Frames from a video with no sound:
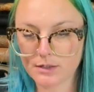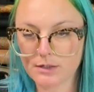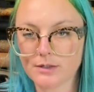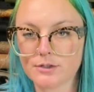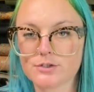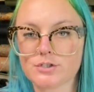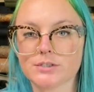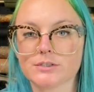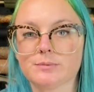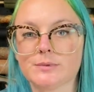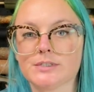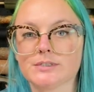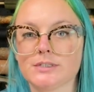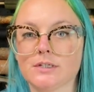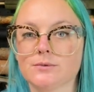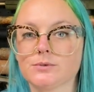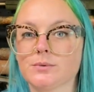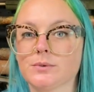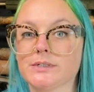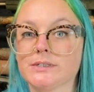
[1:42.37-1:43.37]
just because I
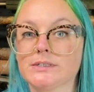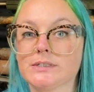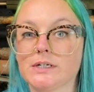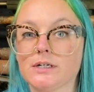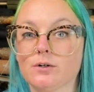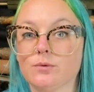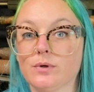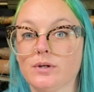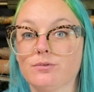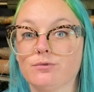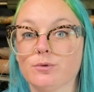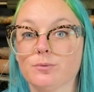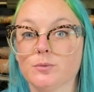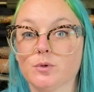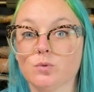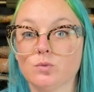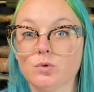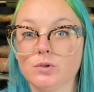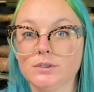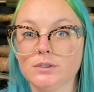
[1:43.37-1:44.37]
was wanting to get away from the
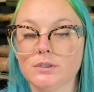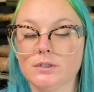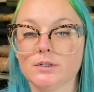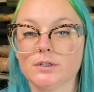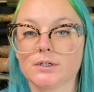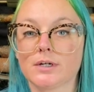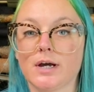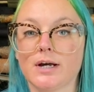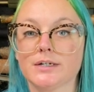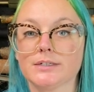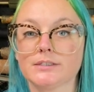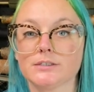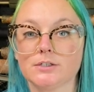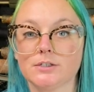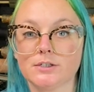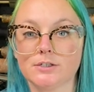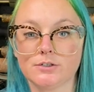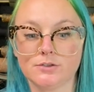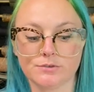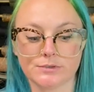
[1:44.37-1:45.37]
wood look, I
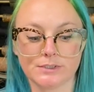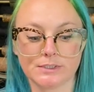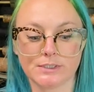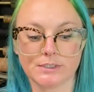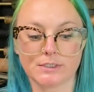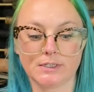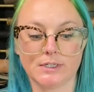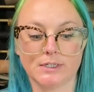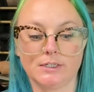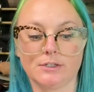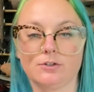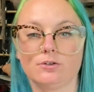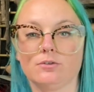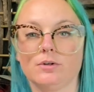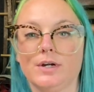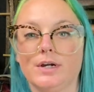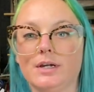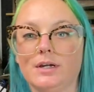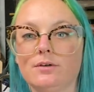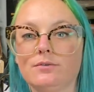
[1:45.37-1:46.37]
started using
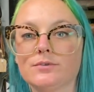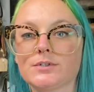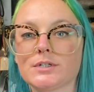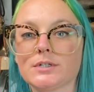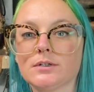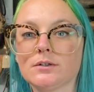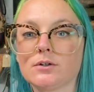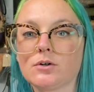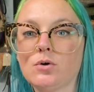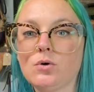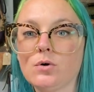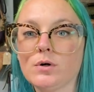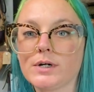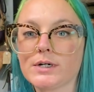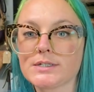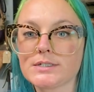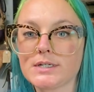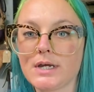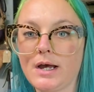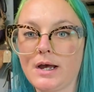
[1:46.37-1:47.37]
engraved
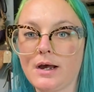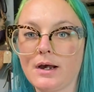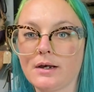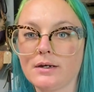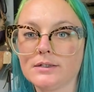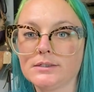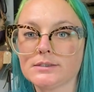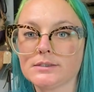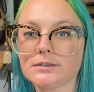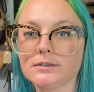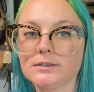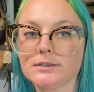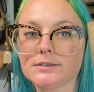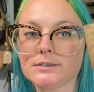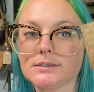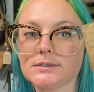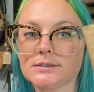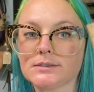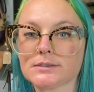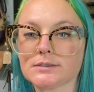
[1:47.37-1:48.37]
cork tags. This
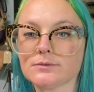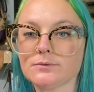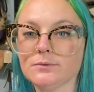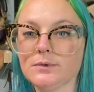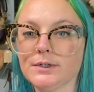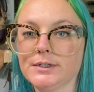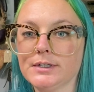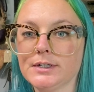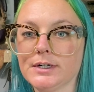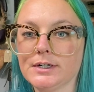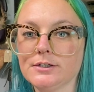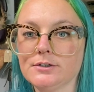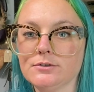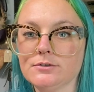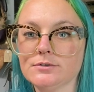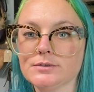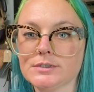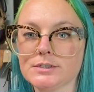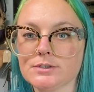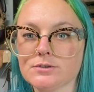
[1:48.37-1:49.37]
is one that I
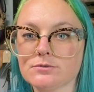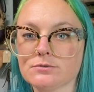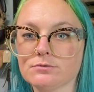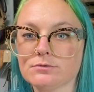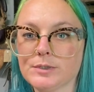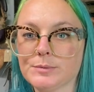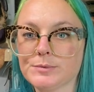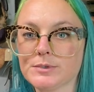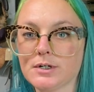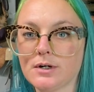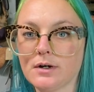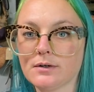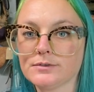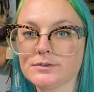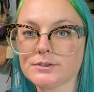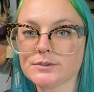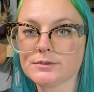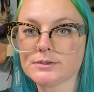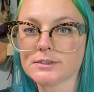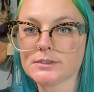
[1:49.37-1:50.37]
used and ripped off,
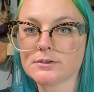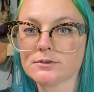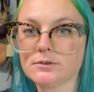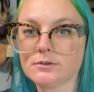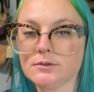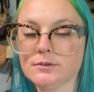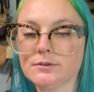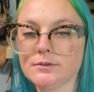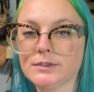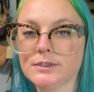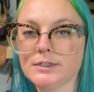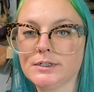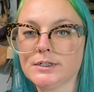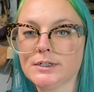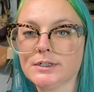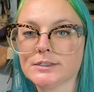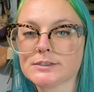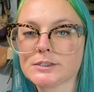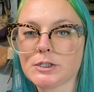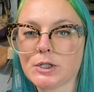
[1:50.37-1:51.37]
so it's a little
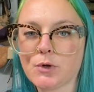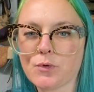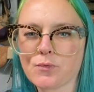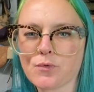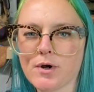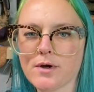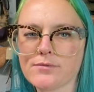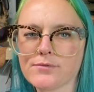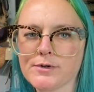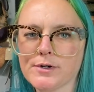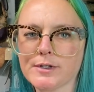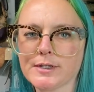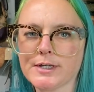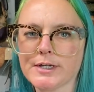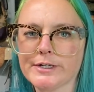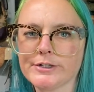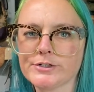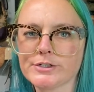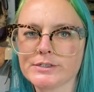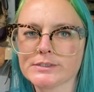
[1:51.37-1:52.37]
it's a little rough around the
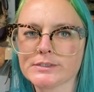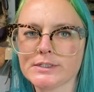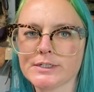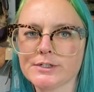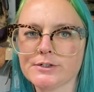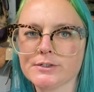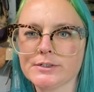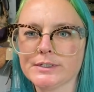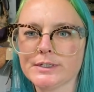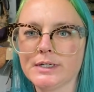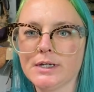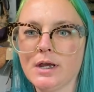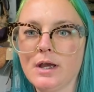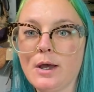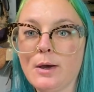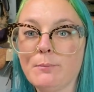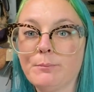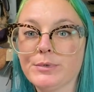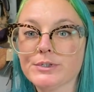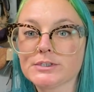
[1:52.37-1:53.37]
edges, literally.
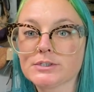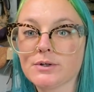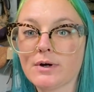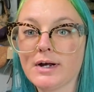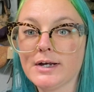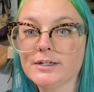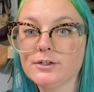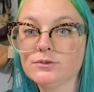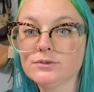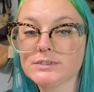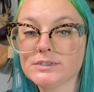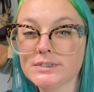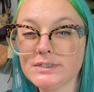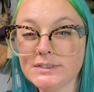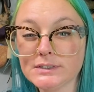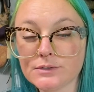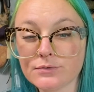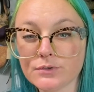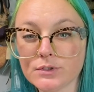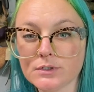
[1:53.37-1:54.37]
But so I used
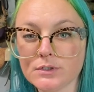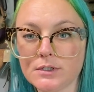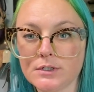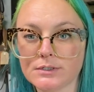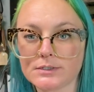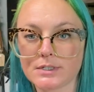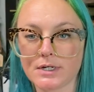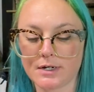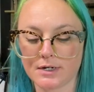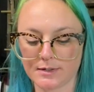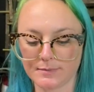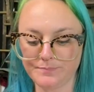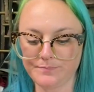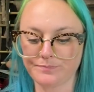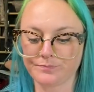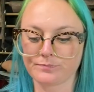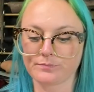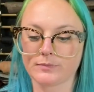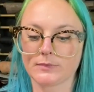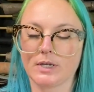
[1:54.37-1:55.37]
these for a long time,
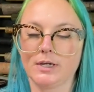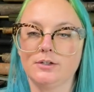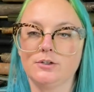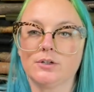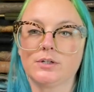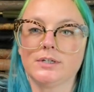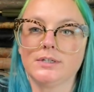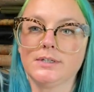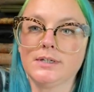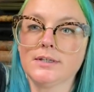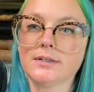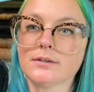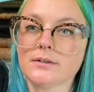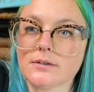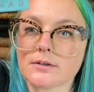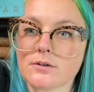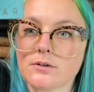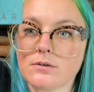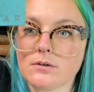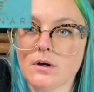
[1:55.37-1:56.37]
and you can get
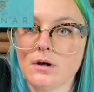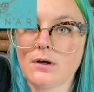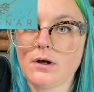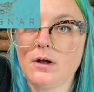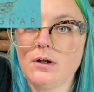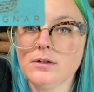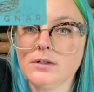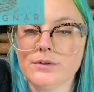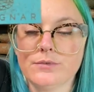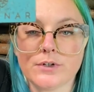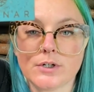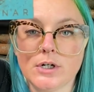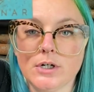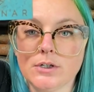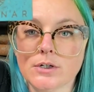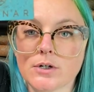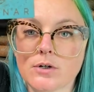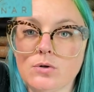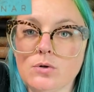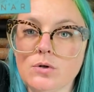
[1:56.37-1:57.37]
the all different
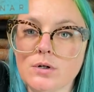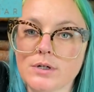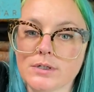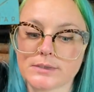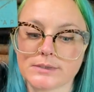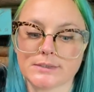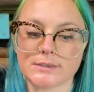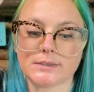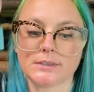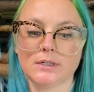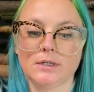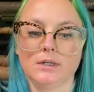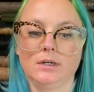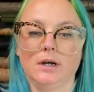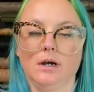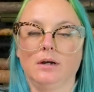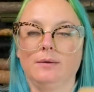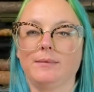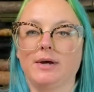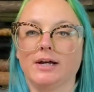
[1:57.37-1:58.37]
color corks
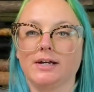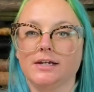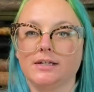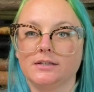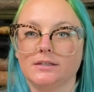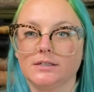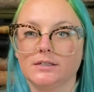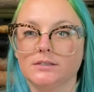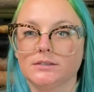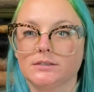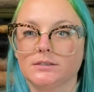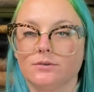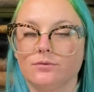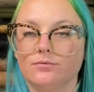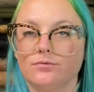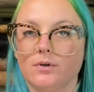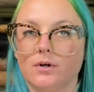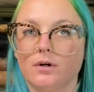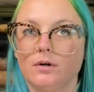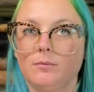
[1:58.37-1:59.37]
um, I get these
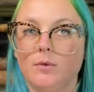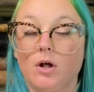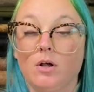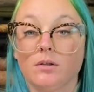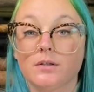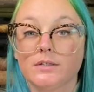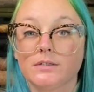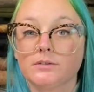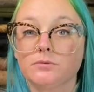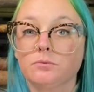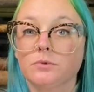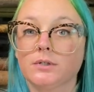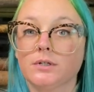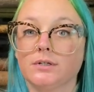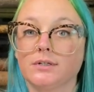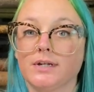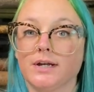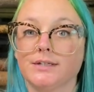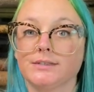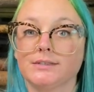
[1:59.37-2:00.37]
from All This Wood
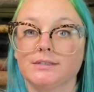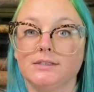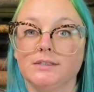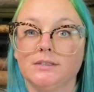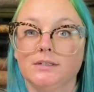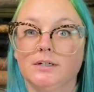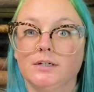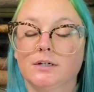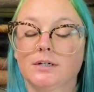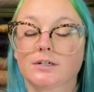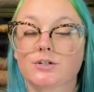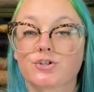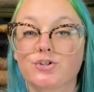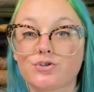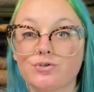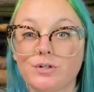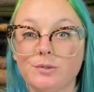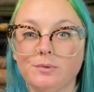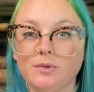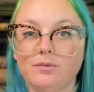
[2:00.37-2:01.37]
on Etsy. They're
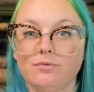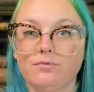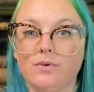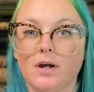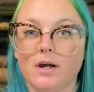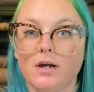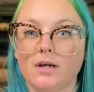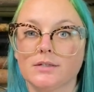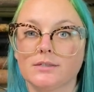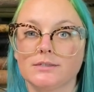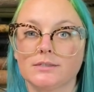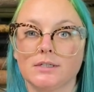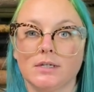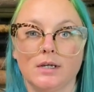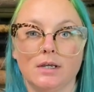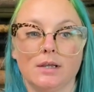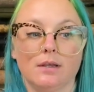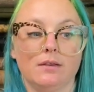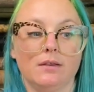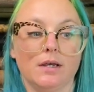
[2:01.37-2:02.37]
extremely fast.
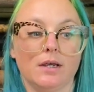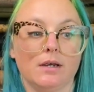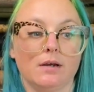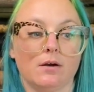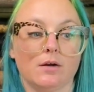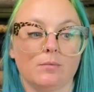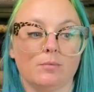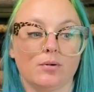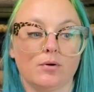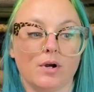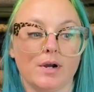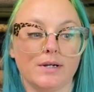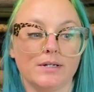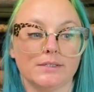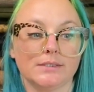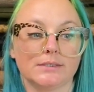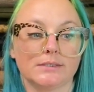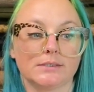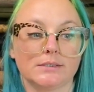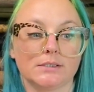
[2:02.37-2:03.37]
They are
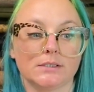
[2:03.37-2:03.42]
priced